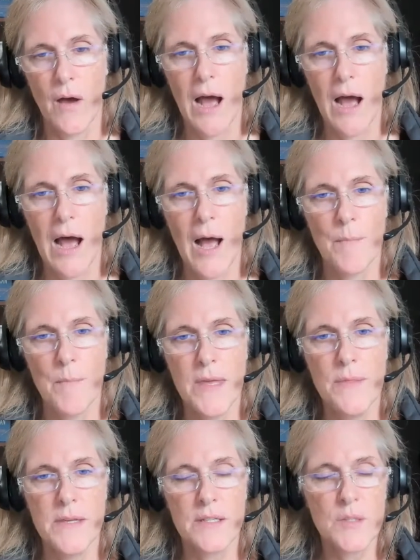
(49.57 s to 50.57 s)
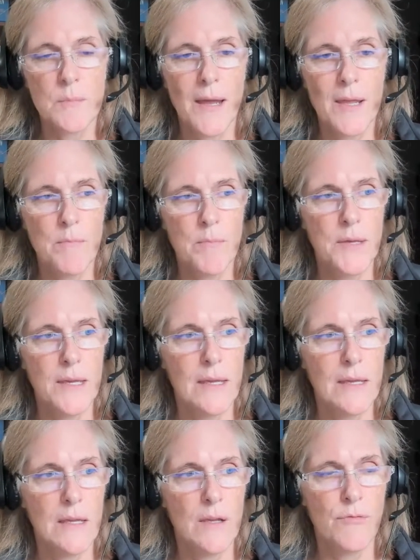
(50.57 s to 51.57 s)
And this might
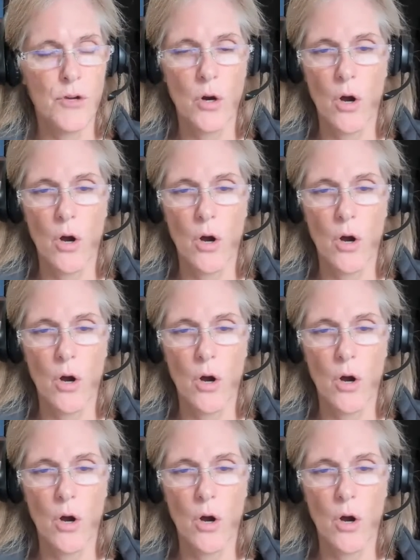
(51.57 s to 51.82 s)
be if